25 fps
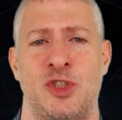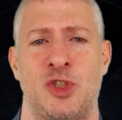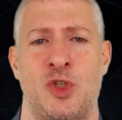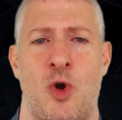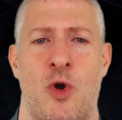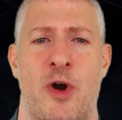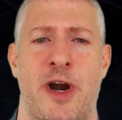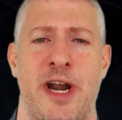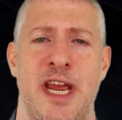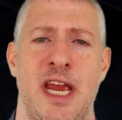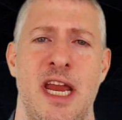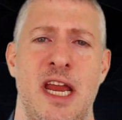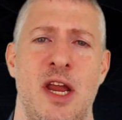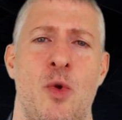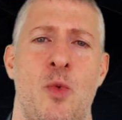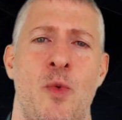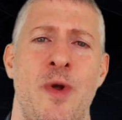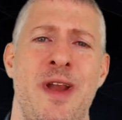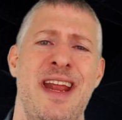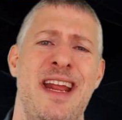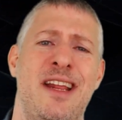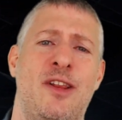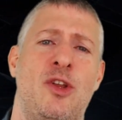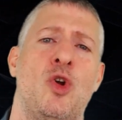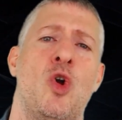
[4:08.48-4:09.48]
the story,
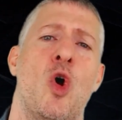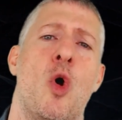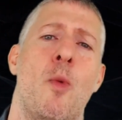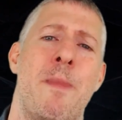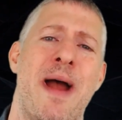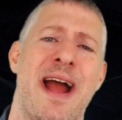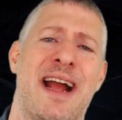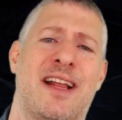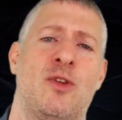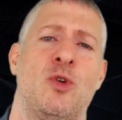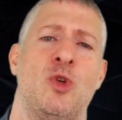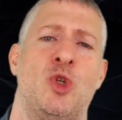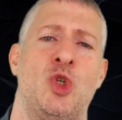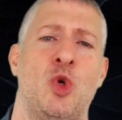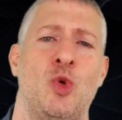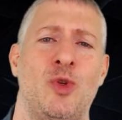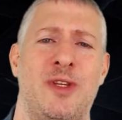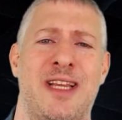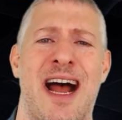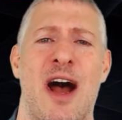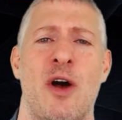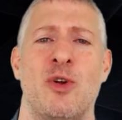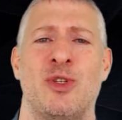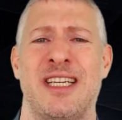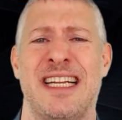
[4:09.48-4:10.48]
we need to go back to
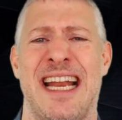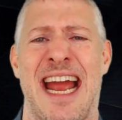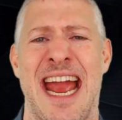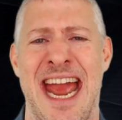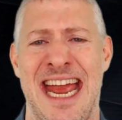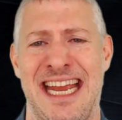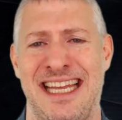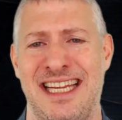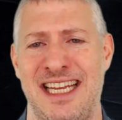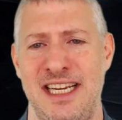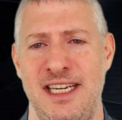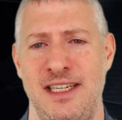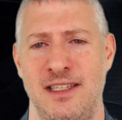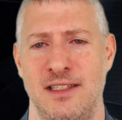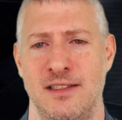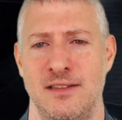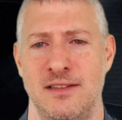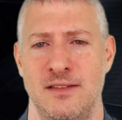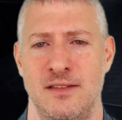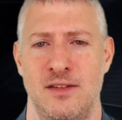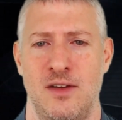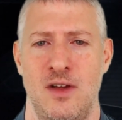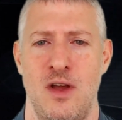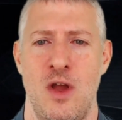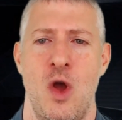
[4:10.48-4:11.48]
2018,
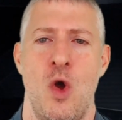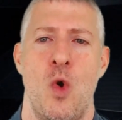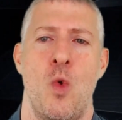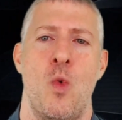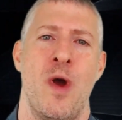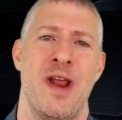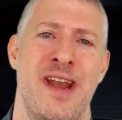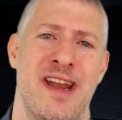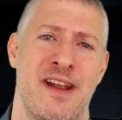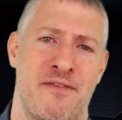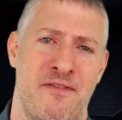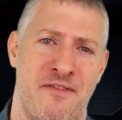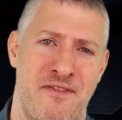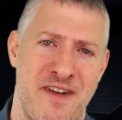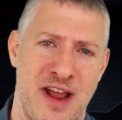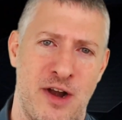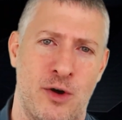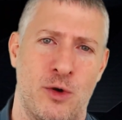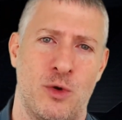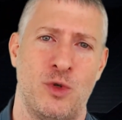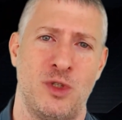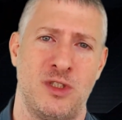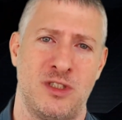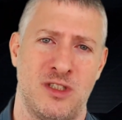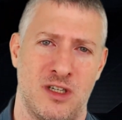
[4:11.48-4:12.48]
when the
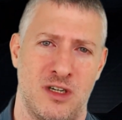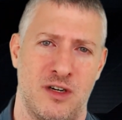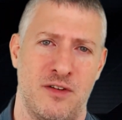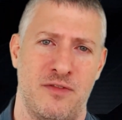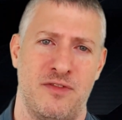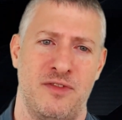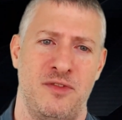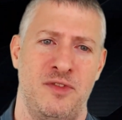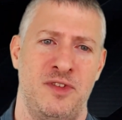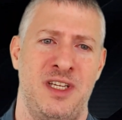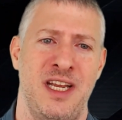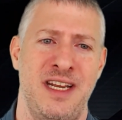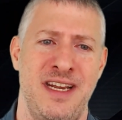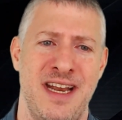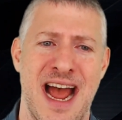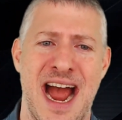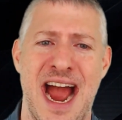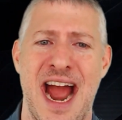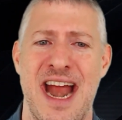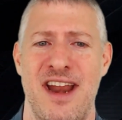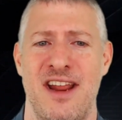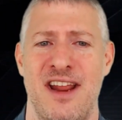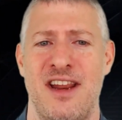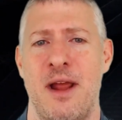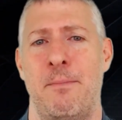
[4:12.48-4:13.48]
Federal Reserve
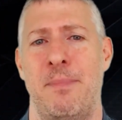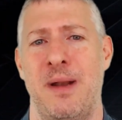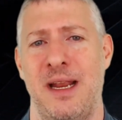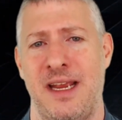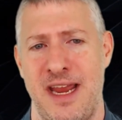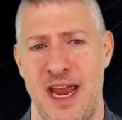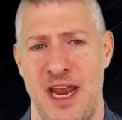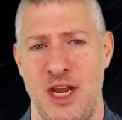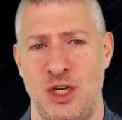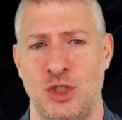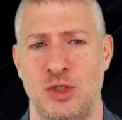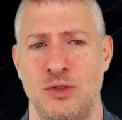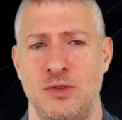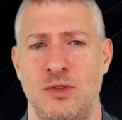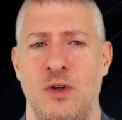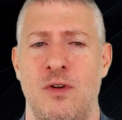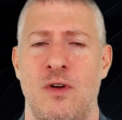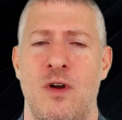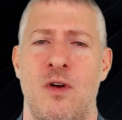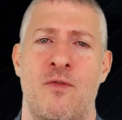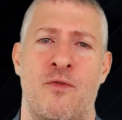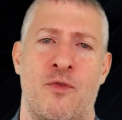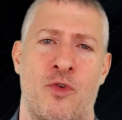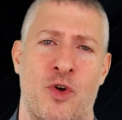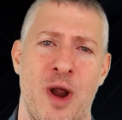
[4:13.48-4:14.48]
denied an application
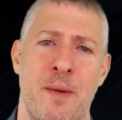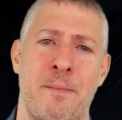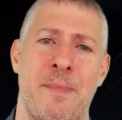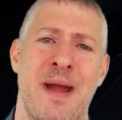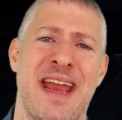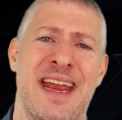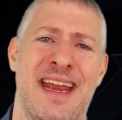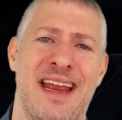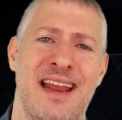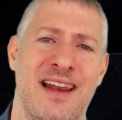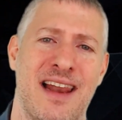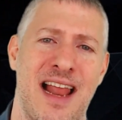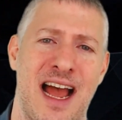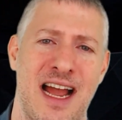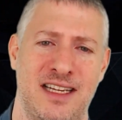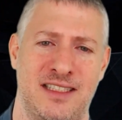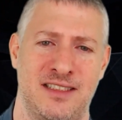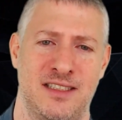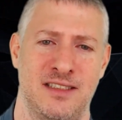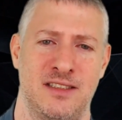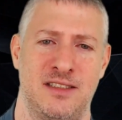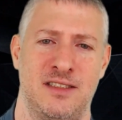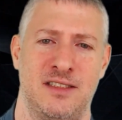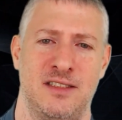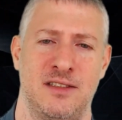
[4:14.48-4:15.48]
for a banking
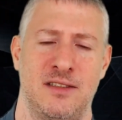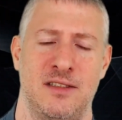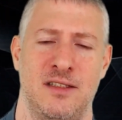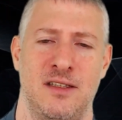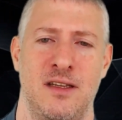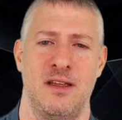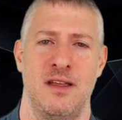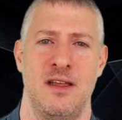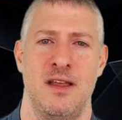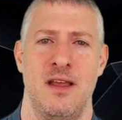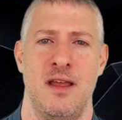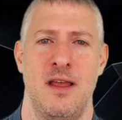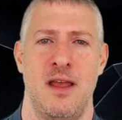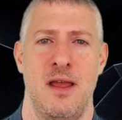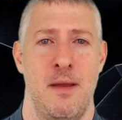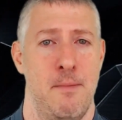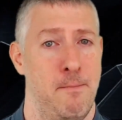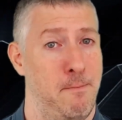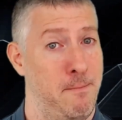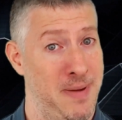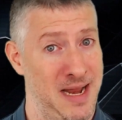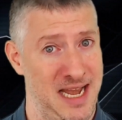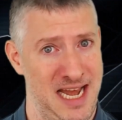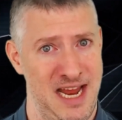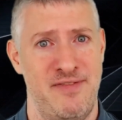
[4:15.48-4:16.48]
license.
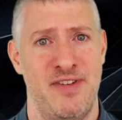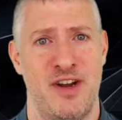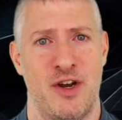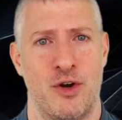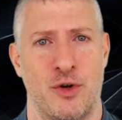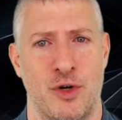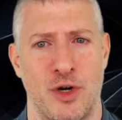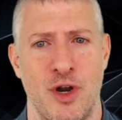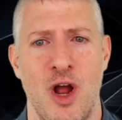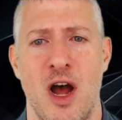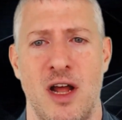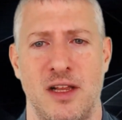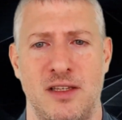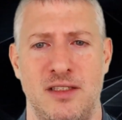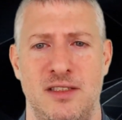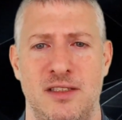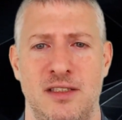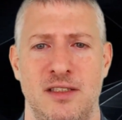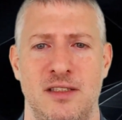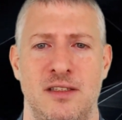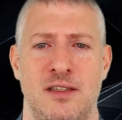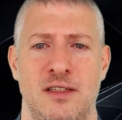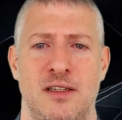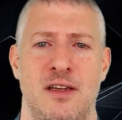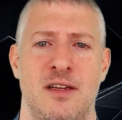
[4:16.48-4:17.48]
Believe it or
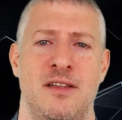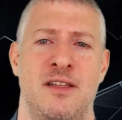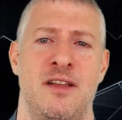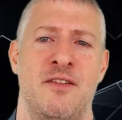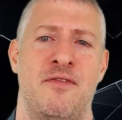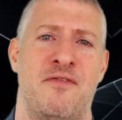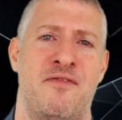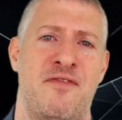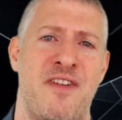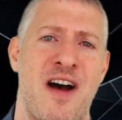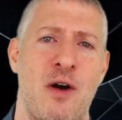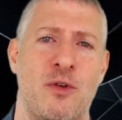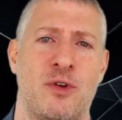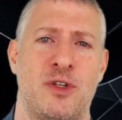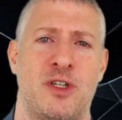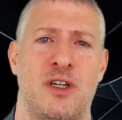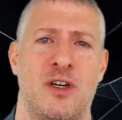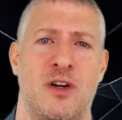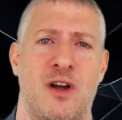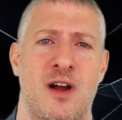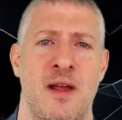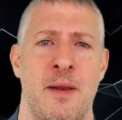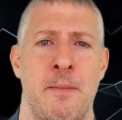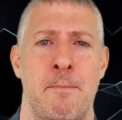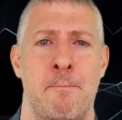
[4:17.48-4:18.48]
not, the
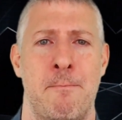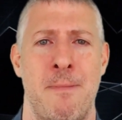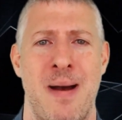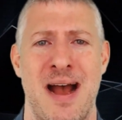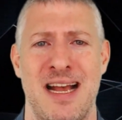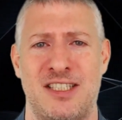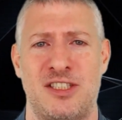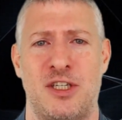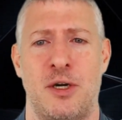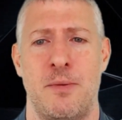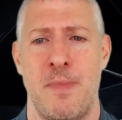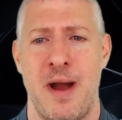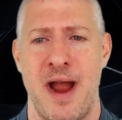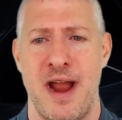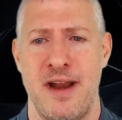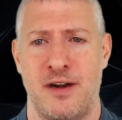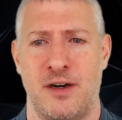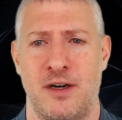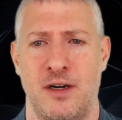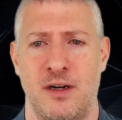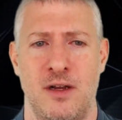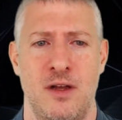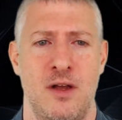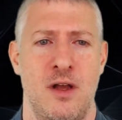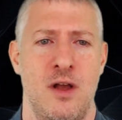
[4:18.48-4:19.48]
founder and
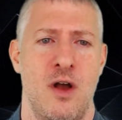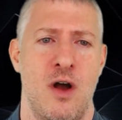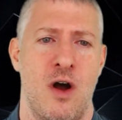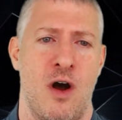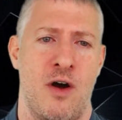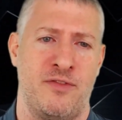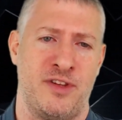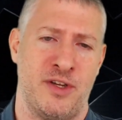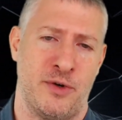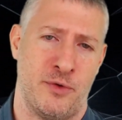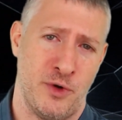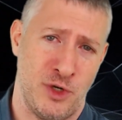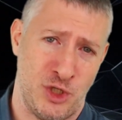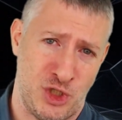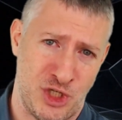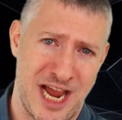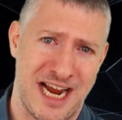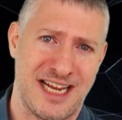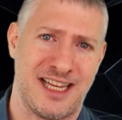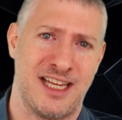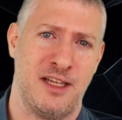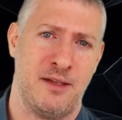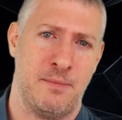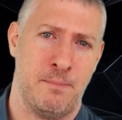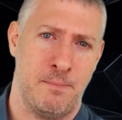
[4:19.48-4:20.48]
masterminder of the
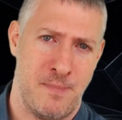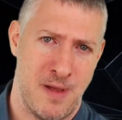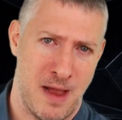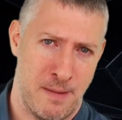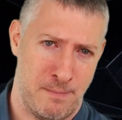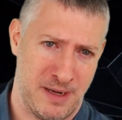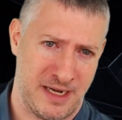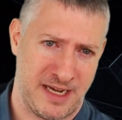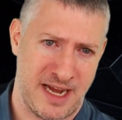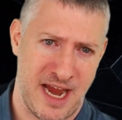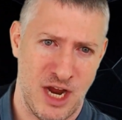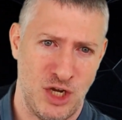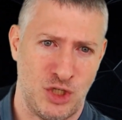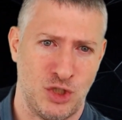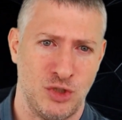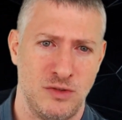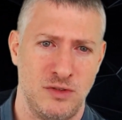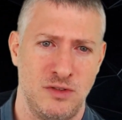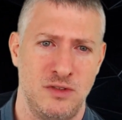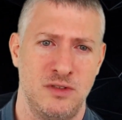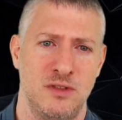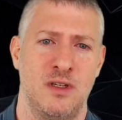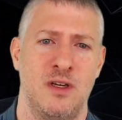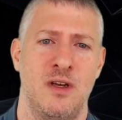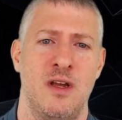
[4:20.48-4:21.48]
rejected
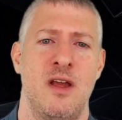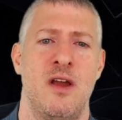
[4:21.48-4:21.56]
application,